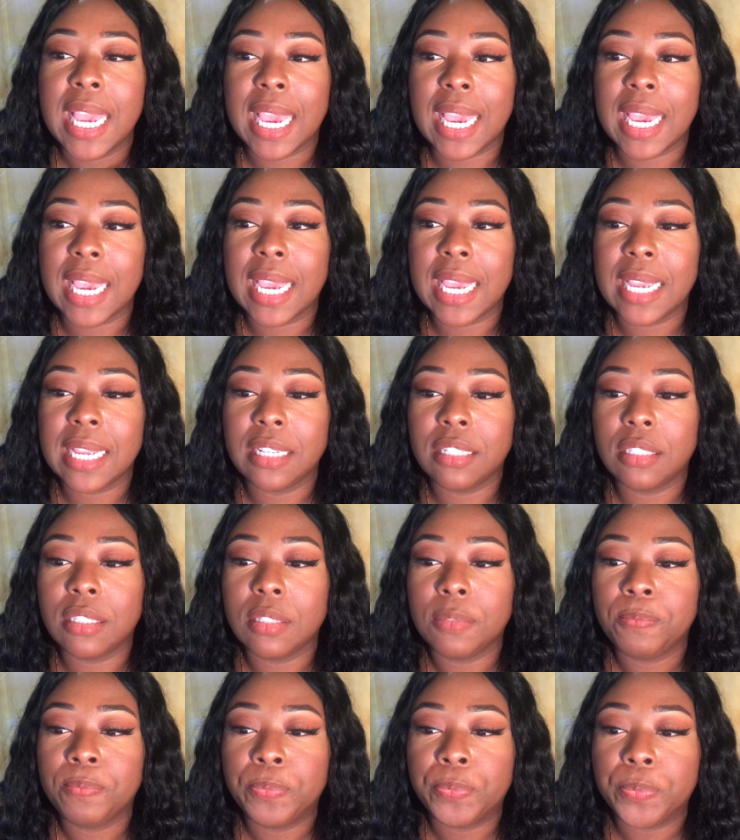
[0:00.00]
And
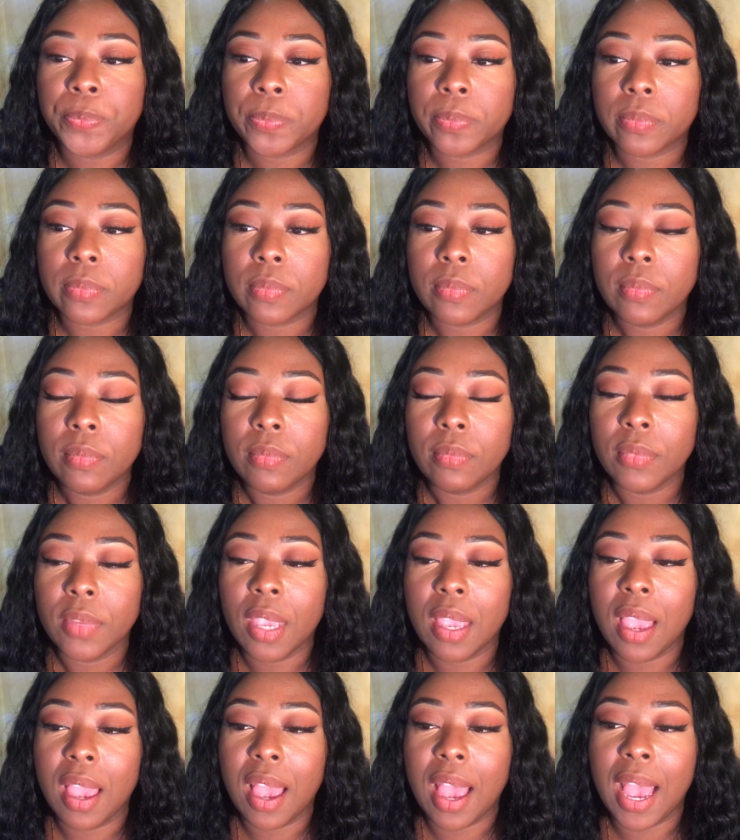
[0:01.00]

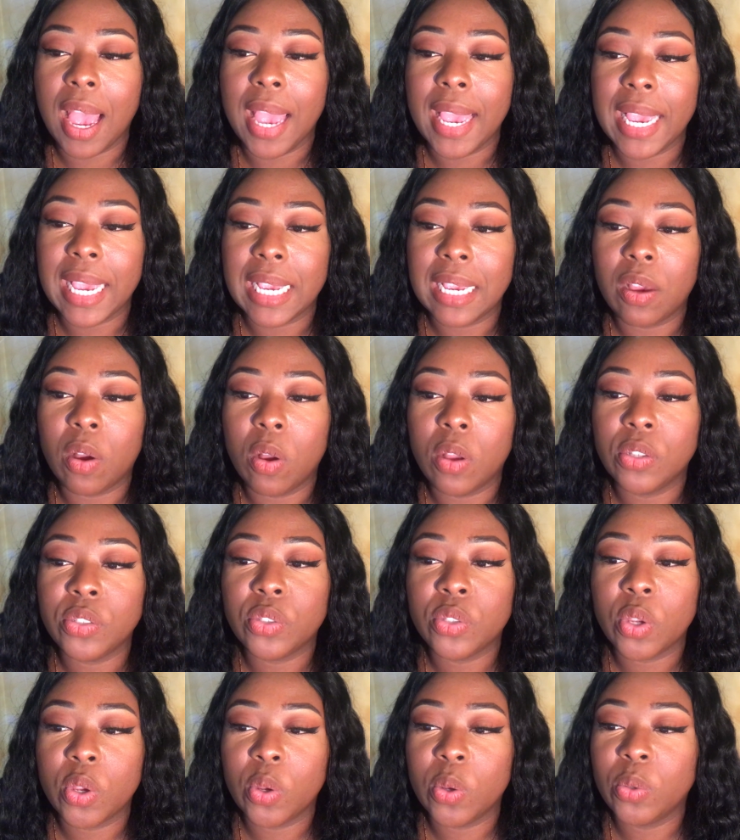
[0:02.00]
I
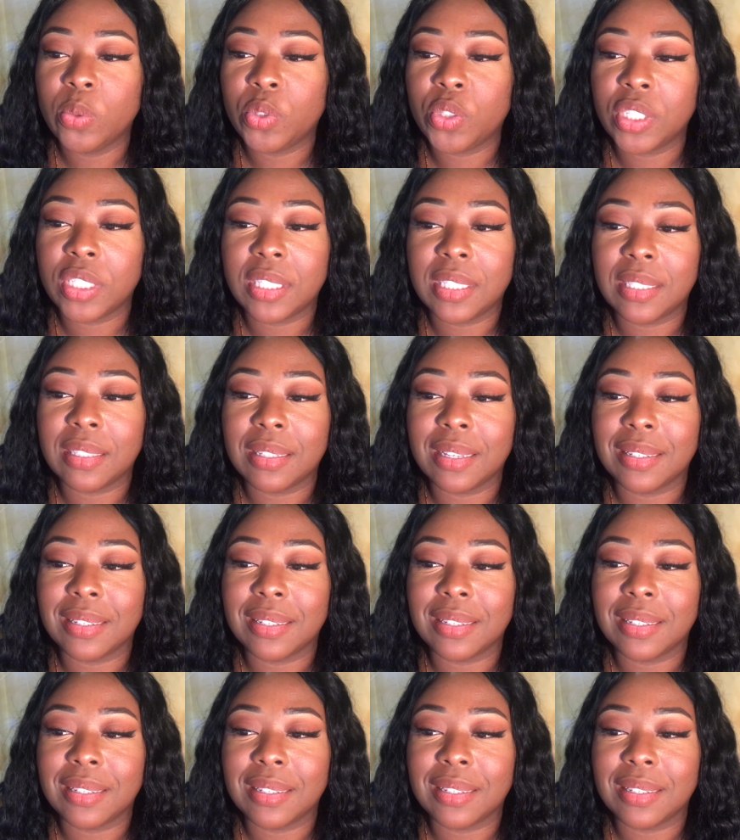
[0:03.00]
also just